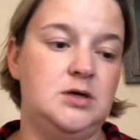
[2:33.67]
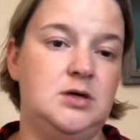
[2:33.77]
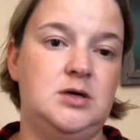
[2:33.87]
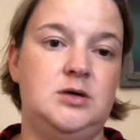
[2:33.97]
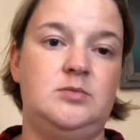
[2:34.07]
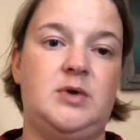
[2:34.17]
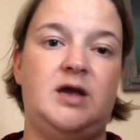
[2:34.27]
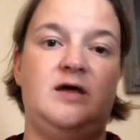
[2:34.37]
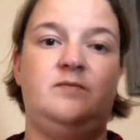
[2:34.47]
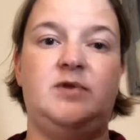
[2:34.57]
I
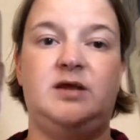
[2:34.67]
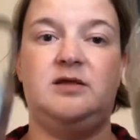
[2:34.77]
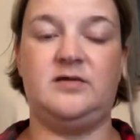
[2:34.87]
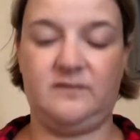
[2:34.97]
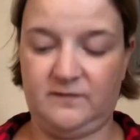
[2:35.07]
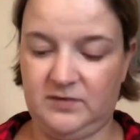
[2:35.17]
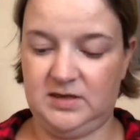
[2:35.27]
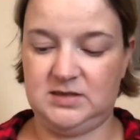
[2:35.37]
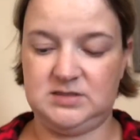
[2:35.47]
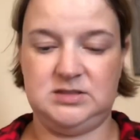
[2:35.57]
have plans for
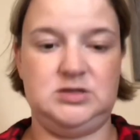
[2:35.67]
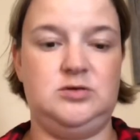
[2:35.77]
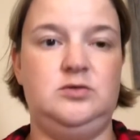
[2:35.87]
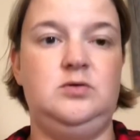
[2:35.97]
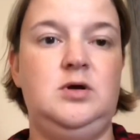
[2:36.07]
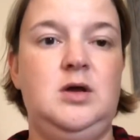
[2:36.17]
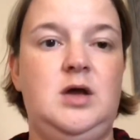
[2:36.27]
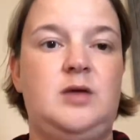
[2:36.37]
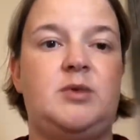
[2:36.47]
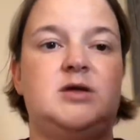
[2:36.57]
these too.
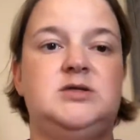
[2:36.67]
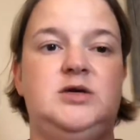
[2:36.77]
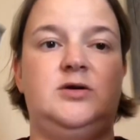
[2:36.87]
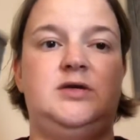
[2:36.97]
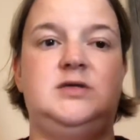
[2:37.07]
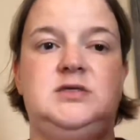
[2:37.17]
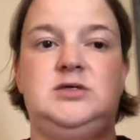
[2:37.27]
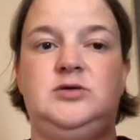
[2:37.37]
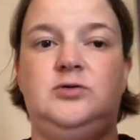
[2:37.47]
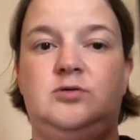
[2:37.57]
I'm actually going
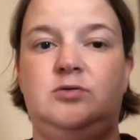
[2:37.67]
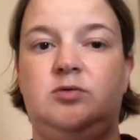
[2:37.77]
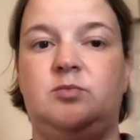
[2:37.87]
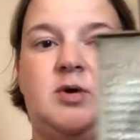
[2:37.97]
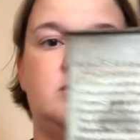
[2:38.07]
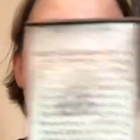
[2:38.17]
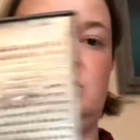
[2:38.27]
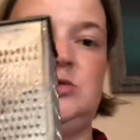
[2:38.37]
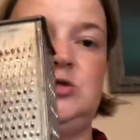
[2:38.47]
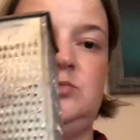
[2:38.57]
to mount
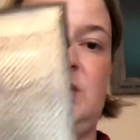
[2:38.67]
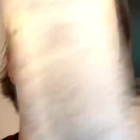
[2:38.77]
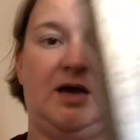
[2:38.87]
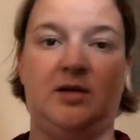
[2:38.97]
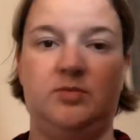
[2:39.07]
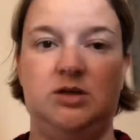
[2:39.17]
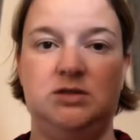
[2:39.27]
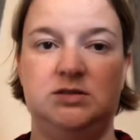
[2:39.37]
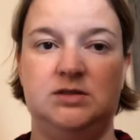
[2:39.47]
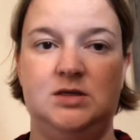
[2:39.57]
them to my
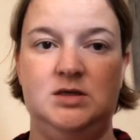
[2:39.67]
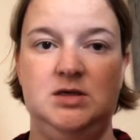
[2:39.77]
cabinets.